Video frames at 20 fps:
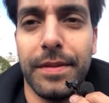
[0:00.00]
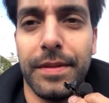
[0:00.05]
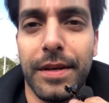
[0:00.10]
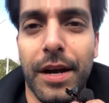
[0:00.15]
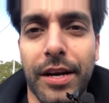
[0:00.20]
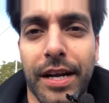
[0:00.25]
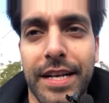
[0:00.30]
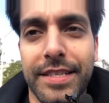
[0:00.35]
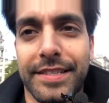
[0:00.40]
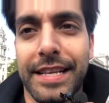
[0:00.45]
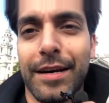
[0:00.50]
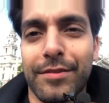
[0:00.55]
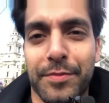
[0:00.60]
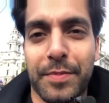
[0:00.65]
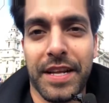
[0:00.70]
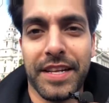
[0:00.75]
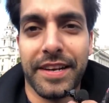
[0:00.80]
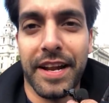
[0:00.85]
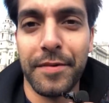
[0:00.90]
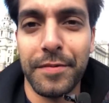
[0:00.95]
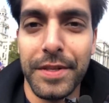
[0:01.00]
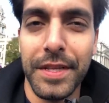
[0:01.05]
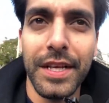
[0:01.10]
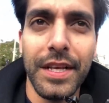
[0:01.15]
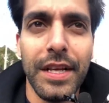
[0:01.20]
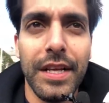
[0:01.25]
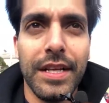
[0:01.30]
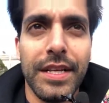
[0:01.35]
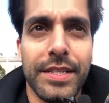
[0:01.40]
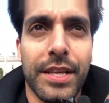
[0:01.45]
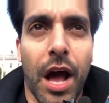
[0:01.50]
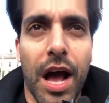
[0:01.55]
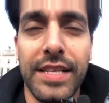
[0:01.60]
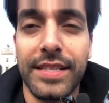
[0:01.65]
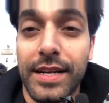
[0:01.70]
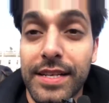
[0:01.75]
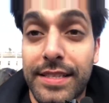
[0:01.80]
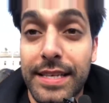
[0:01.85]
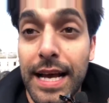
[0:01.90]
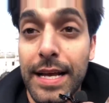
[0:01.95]
Okay, sounds better now. So as
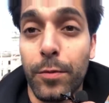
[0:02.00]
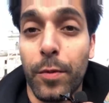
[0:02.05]
I said,